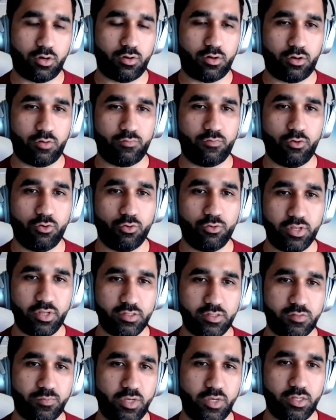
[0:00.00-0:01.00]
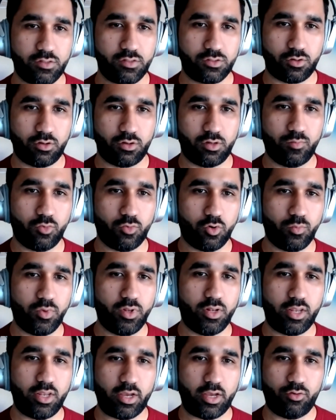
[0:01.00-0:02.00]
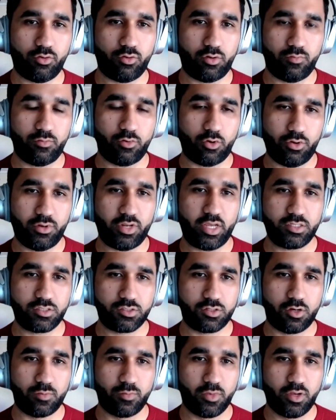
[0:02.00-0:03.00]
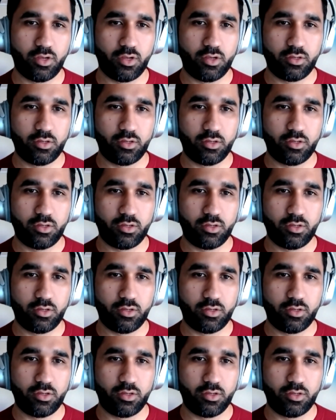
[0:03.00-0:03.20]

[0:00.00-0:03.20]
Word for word: of loading speeds on mobile and on on desktop.